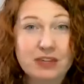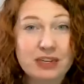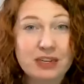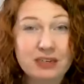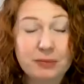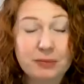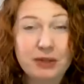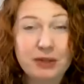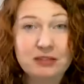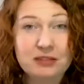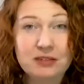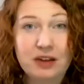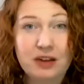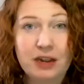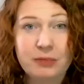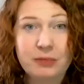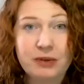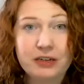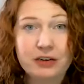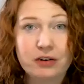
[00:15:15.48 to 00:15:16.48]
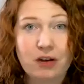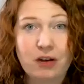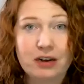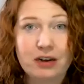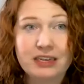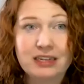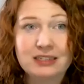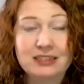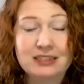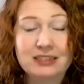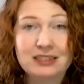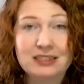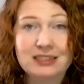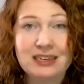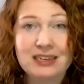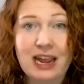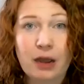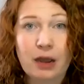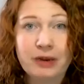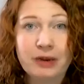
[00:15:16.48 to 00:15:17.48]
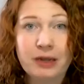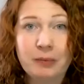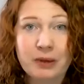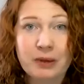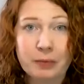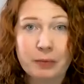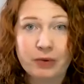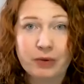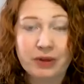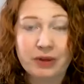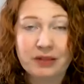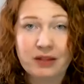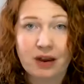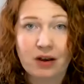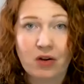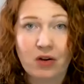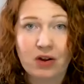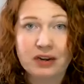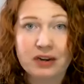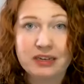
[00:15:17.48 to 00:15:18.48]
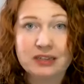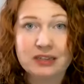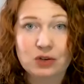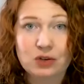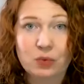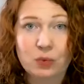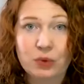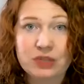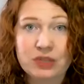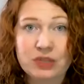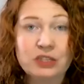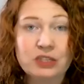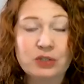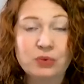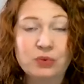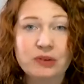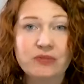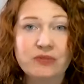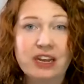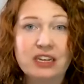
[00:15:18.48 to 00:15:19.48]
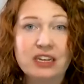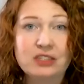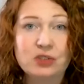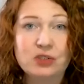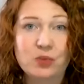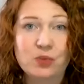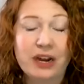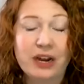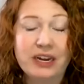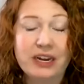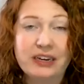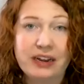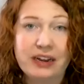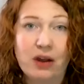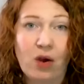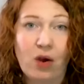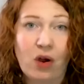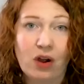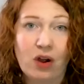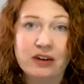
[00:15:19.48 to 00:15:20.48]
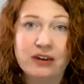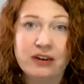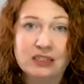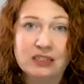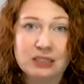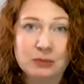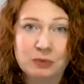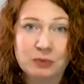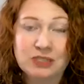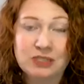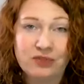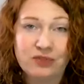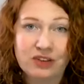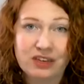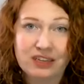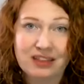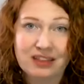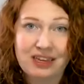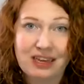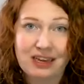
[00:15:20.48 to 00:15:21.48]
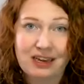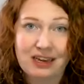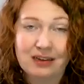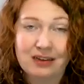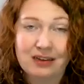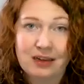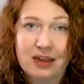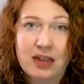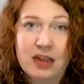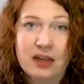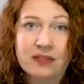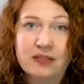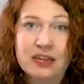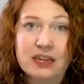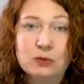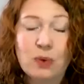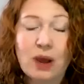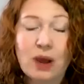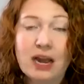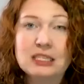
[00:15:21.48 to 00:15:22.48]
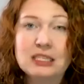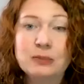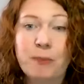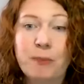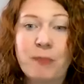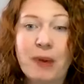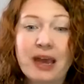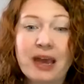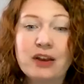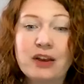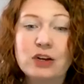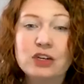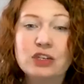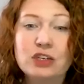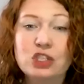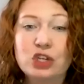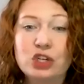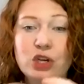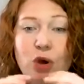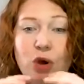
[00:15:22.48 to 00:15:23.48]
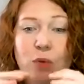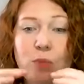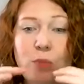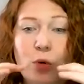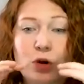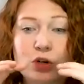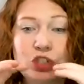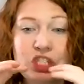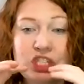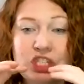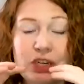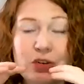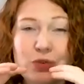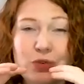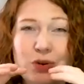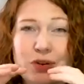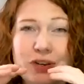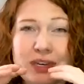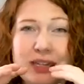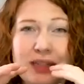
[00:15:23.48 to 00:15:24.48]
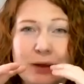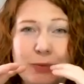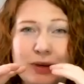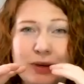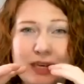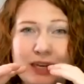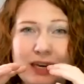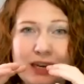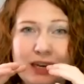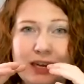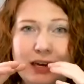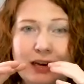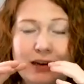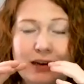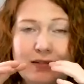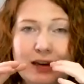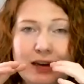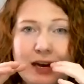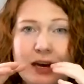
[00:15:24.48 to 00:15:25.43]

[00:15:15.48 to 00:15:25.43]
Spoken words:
It depends on how big your audience is and how many people in that audience are willing to invest right now on a specific thing. That's why it's better to go more general in the beginning.